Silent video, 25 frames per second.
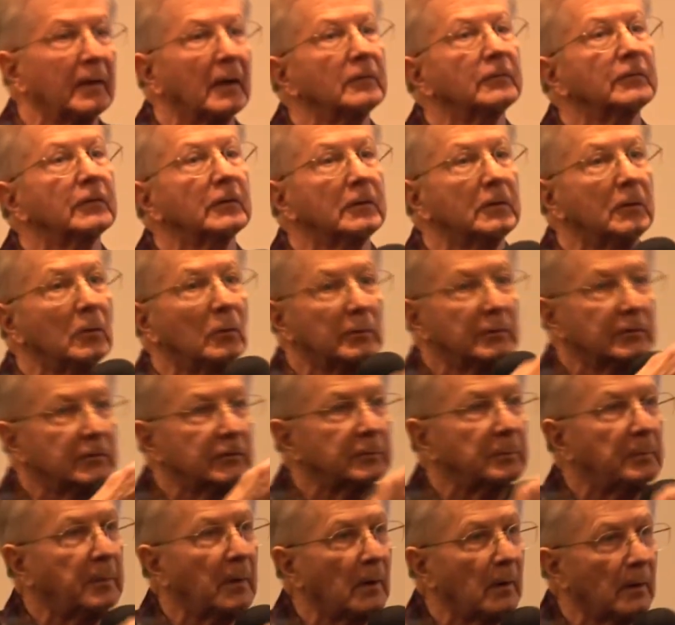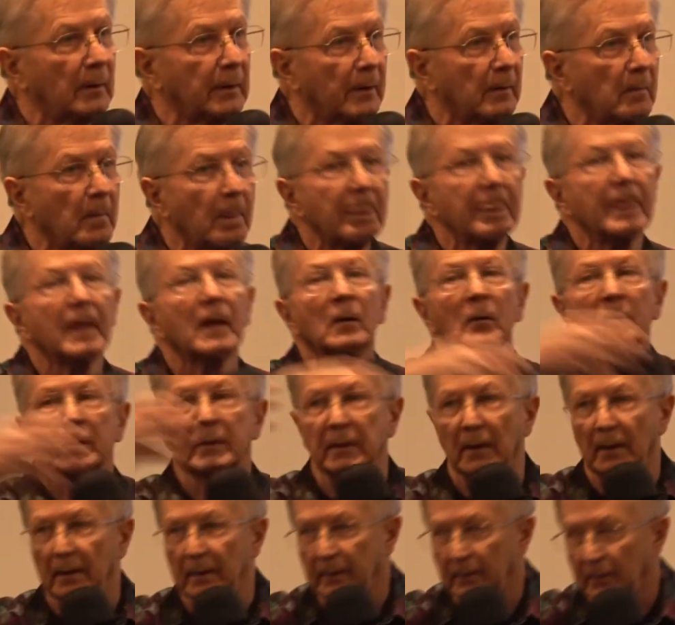I said, "Go to Sparta."
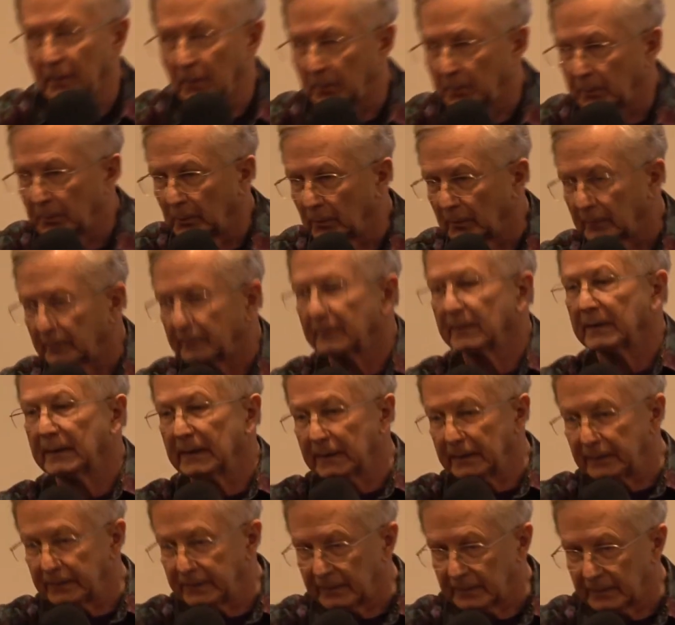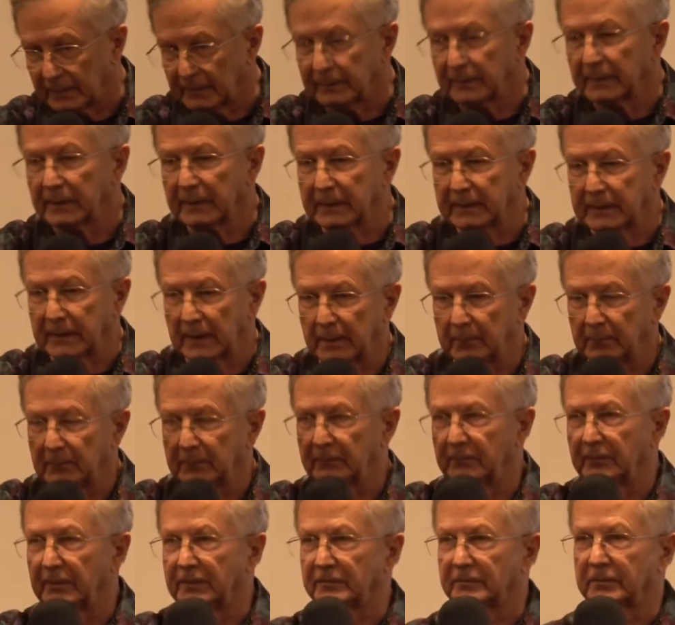Got an airport. He did. He came
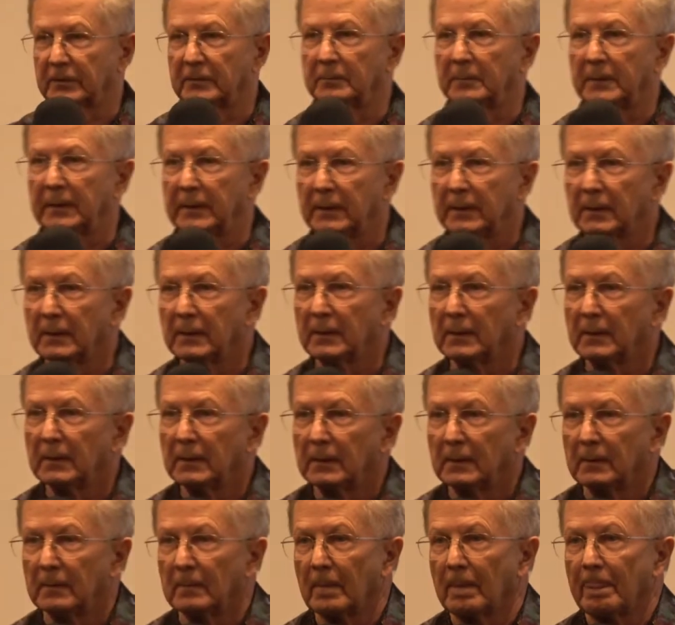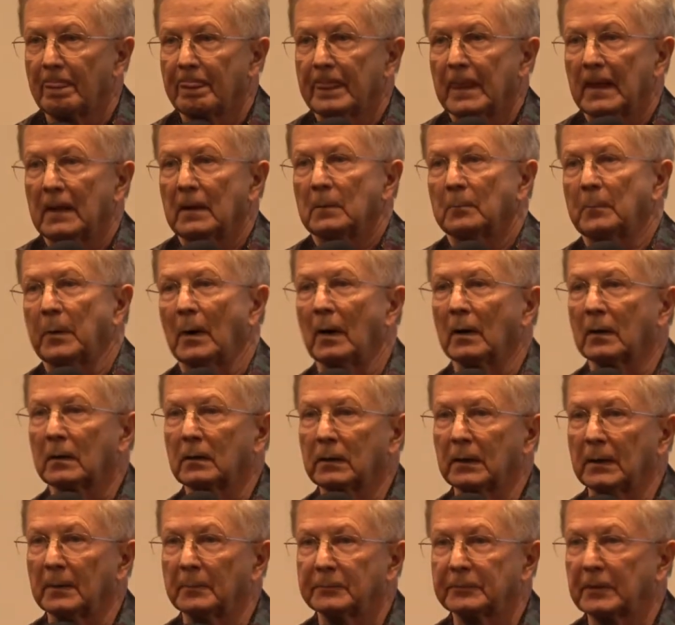and visited me. Paul
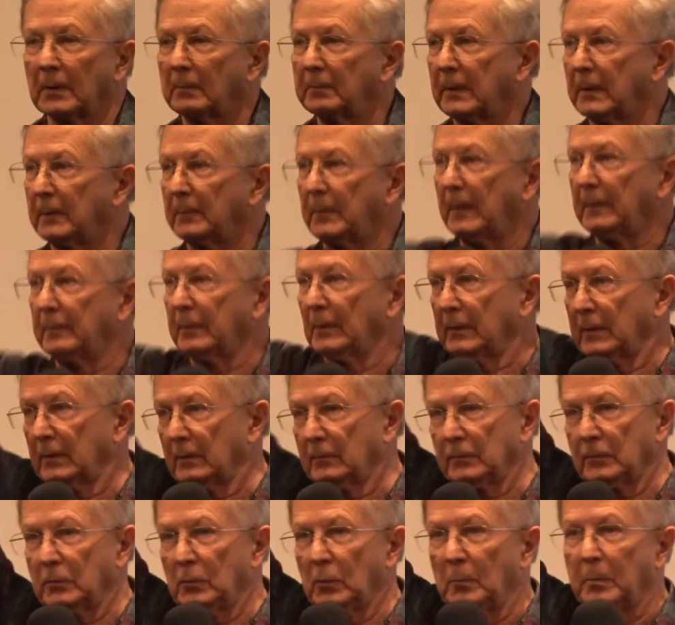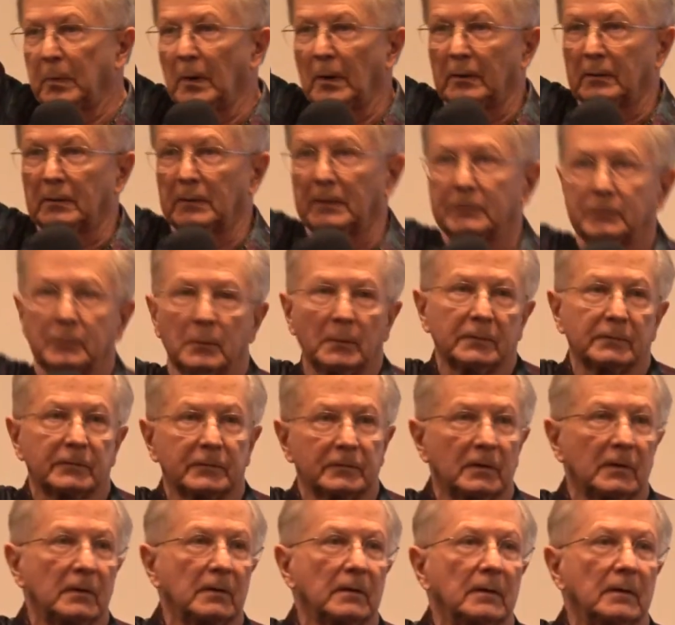Clips, how many people here knew who Paul Clips was?